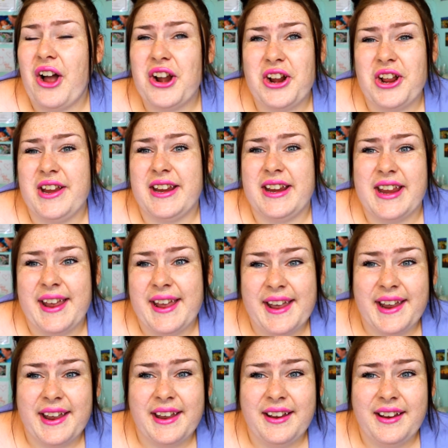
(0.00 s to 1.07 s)
I don't
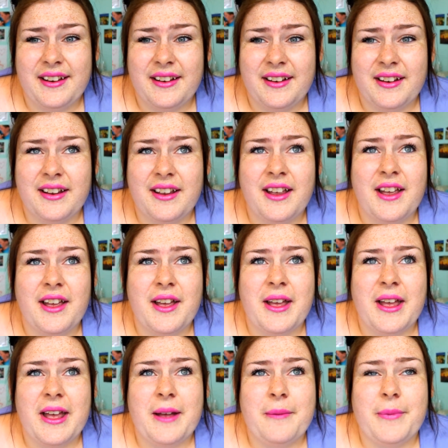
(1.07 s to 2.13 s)
care,
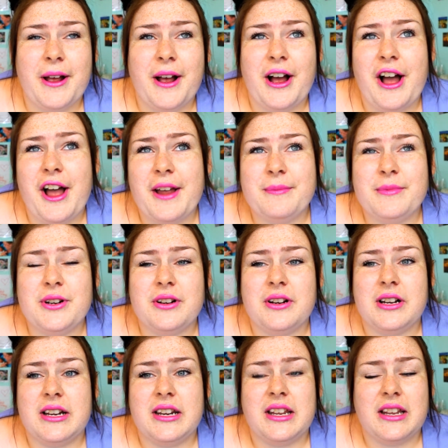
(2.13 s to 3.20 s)
but I'm not
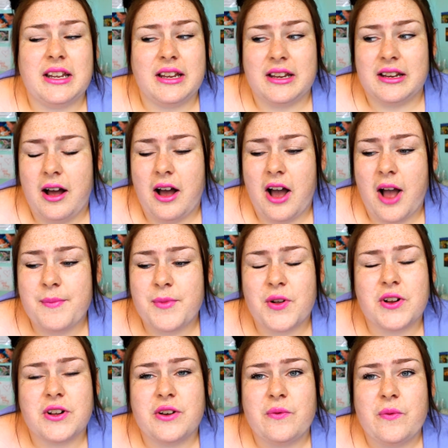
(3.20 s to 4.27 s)

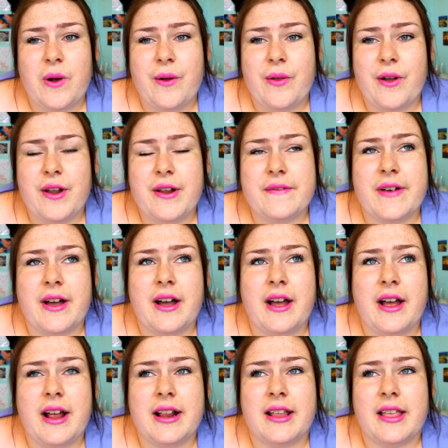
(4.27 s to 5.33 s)
gonna roll over
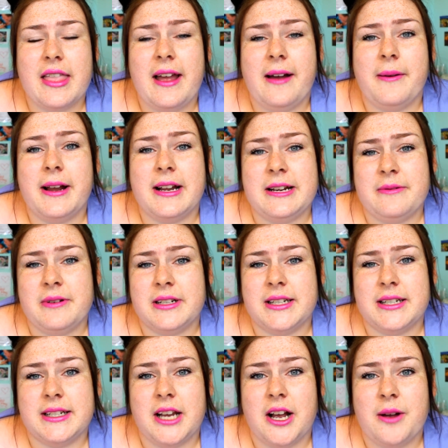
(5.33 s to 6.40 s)
and allow anyone
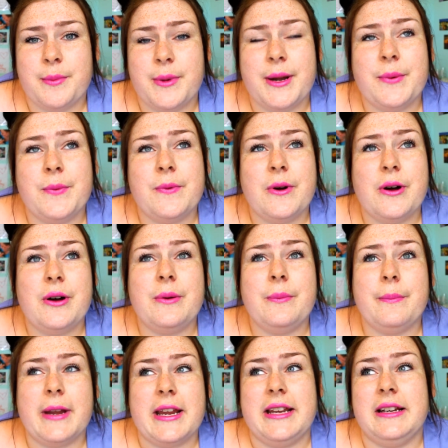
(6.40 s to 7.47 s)
to tell me what
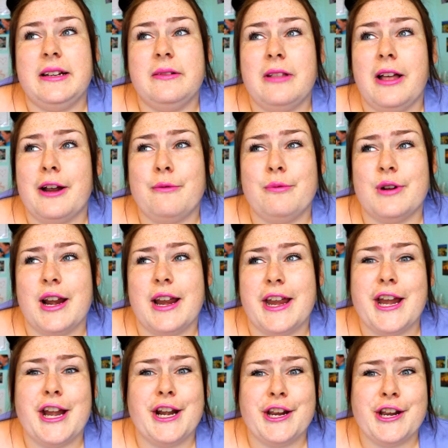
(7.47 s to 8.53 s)
I
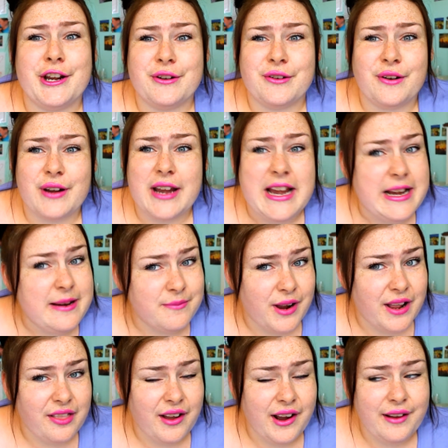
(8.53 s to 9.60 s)
can and cannot eat in
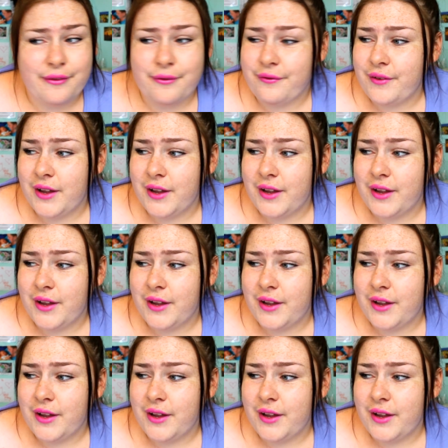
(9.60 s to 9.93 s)
my life.